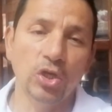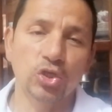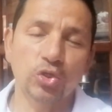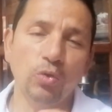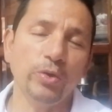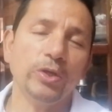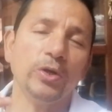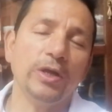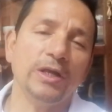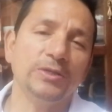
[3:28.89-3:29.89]
So we're
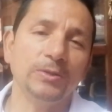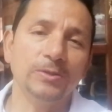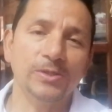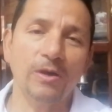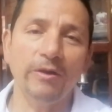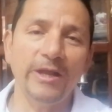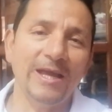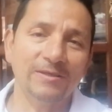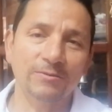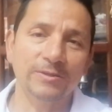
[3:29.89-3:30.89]
gonna do some
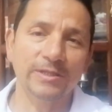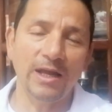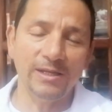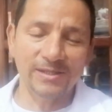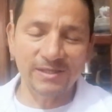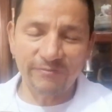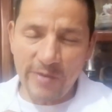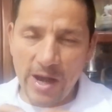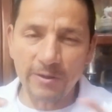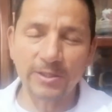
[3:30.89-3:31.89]
exercises
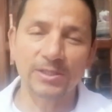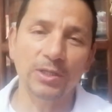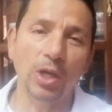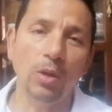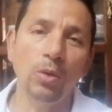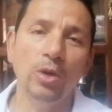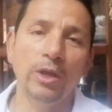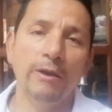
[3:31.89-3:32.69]
very slow.